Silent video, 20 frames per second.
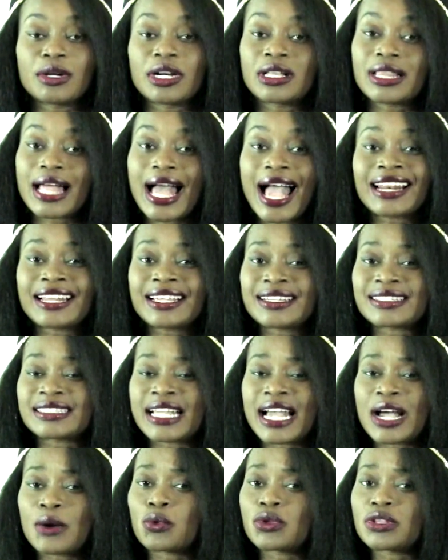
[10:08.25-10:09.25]
But Claudia is
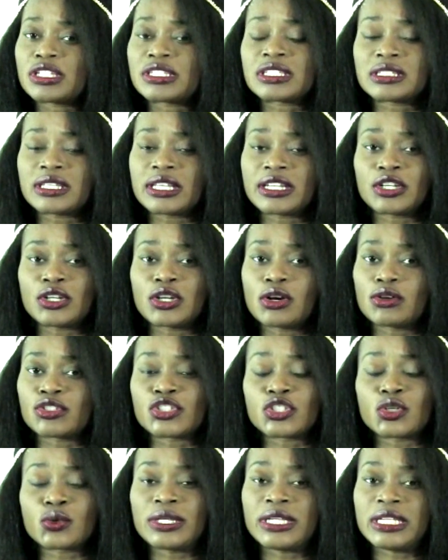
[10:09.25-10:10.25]
not willing to let it go
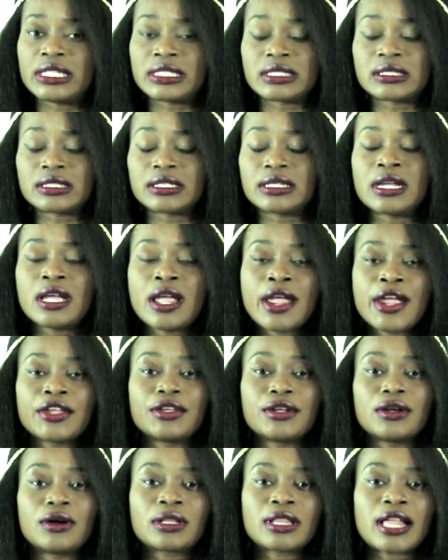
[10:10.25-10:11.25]
so easily.
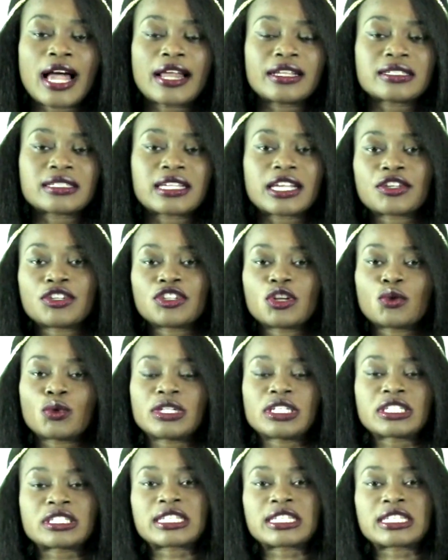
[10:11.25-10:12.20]
You know, Claudia's like, you know what,